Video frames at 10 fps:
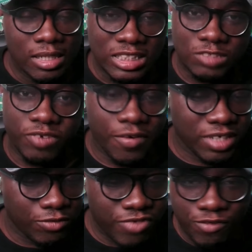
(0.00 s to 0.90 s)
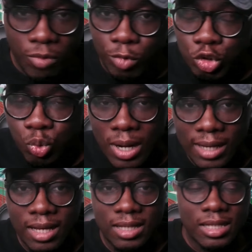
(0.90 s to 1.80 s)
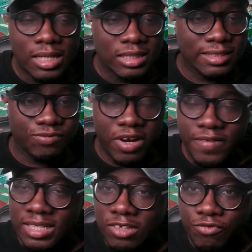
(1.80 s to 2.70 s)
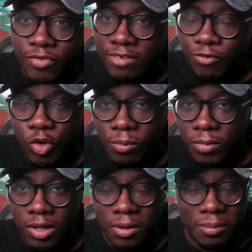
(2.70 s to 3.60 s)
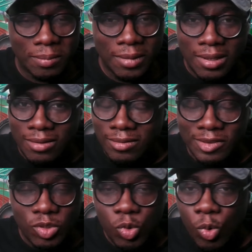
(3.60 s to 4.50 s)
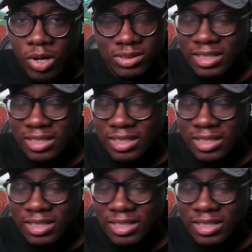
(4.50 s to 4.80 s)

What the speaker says: She's very different from Oshoala. She's very different from who else?